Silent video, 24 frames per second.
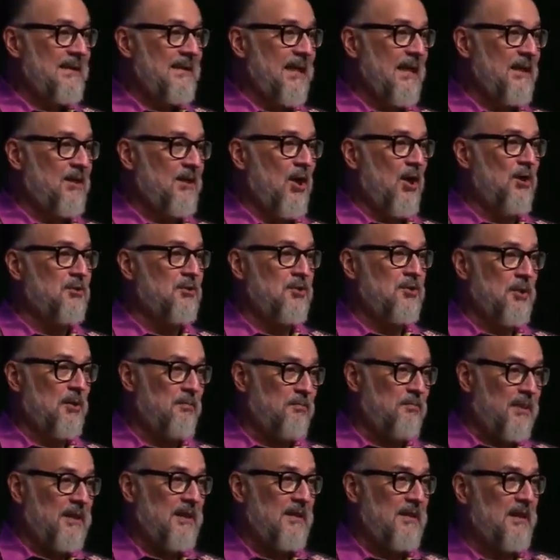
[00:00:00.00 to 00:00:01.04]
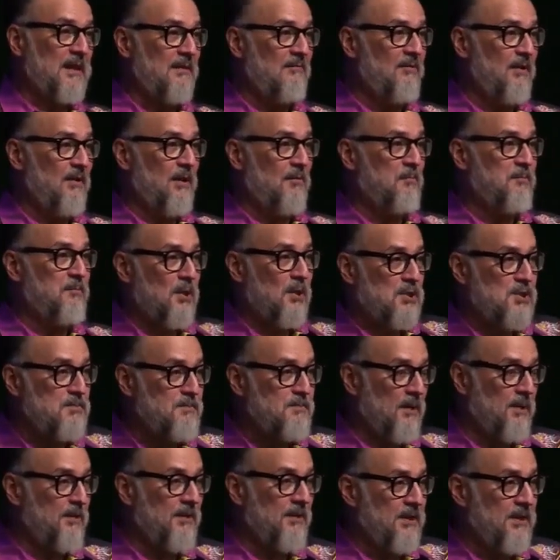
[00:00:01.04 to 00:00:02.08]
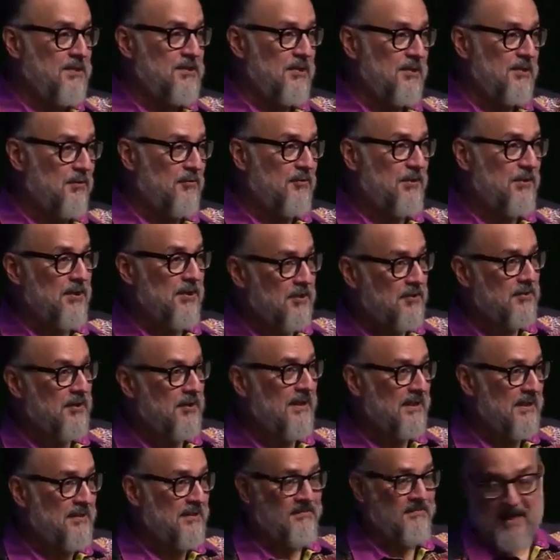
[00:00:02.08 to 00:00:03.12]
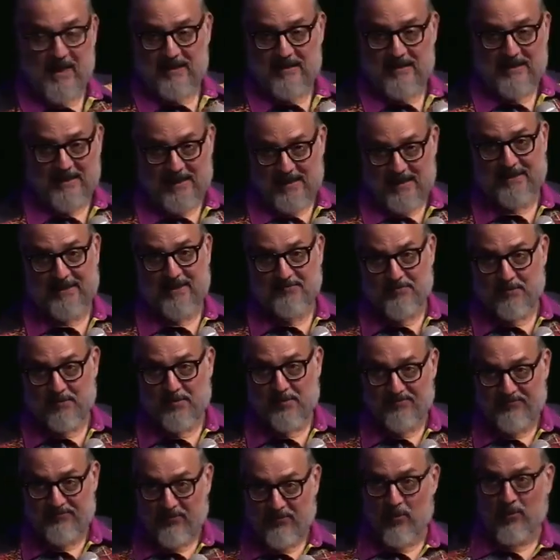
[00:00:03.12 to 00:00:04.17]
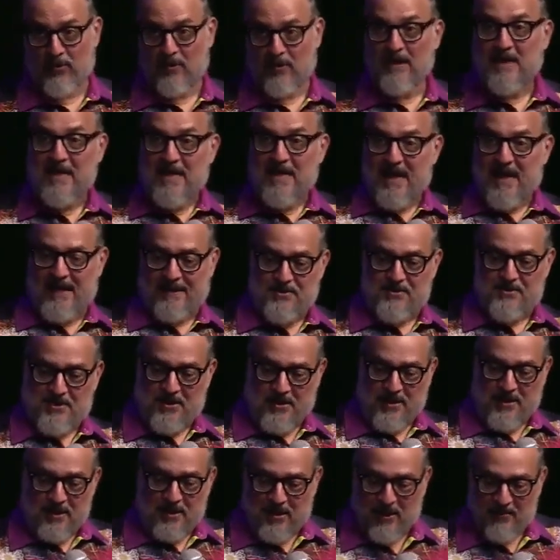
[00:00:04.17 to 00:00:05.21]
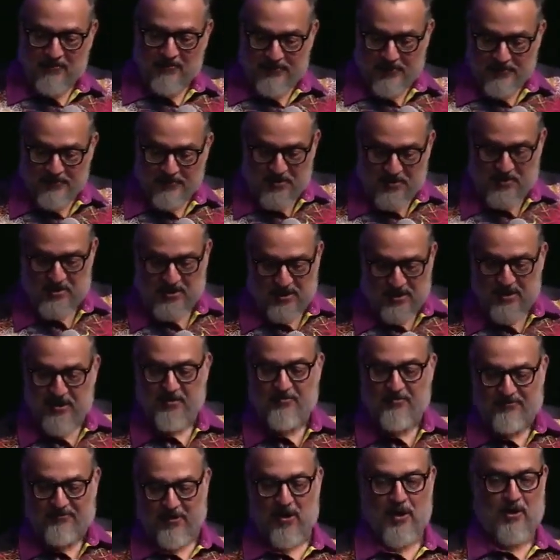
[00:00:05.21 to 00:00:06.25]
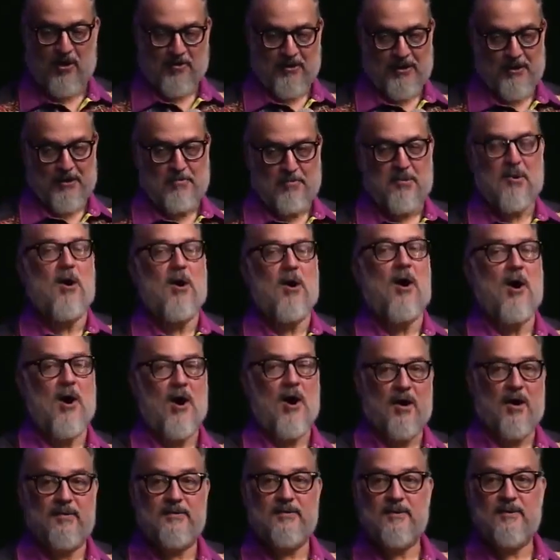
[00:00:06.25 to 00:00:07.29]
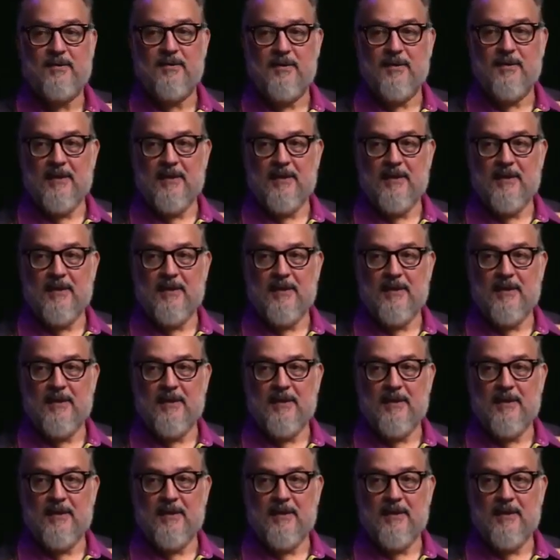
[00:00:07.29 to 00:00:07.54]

that God's going to bring a level of prosperity to the Rio Grande Valley like never before, and it's going to come from the city of Pharr and abroad